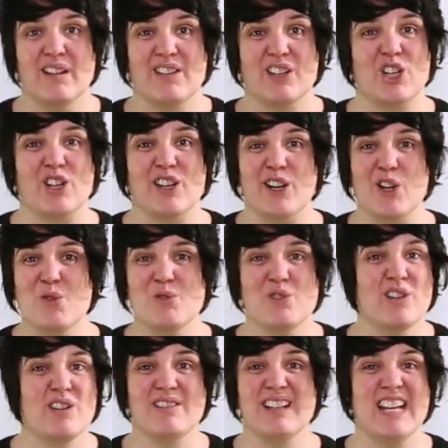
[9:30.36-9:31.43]
The
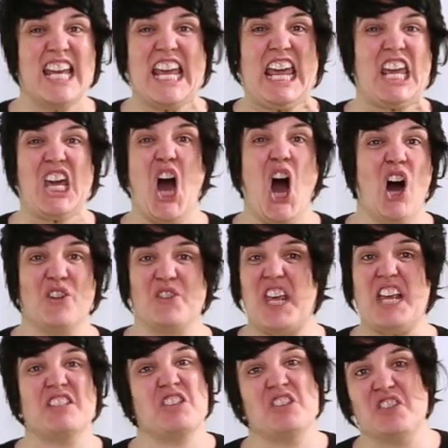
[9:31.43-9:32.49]
conclusion, it can't.
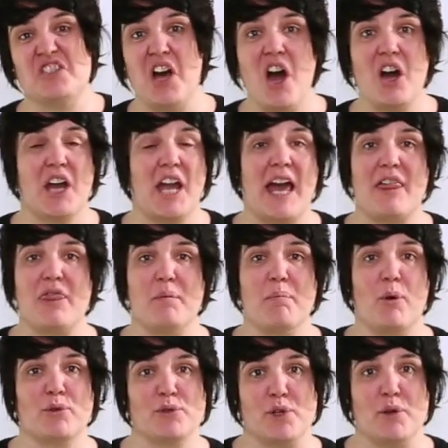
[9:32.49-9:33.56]
It's stuck at the
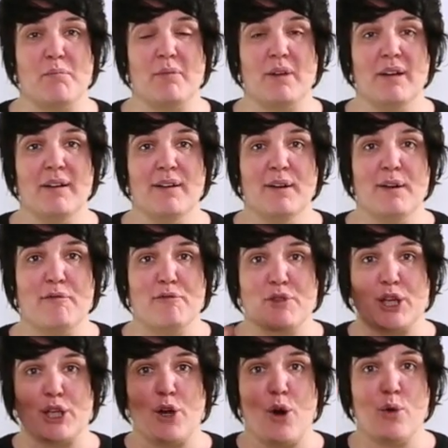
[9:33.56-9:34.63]
bottom for
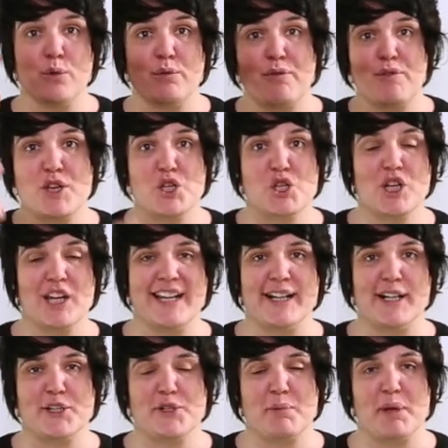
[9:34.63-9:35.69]
the goldfish
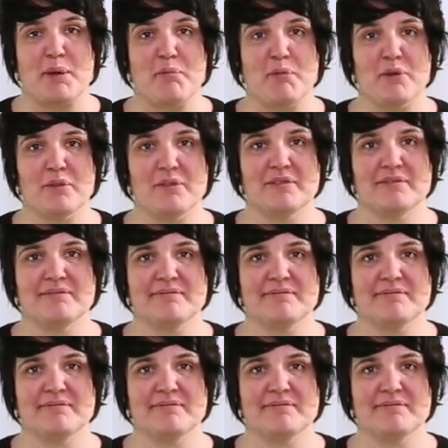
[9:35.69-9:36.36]
English people.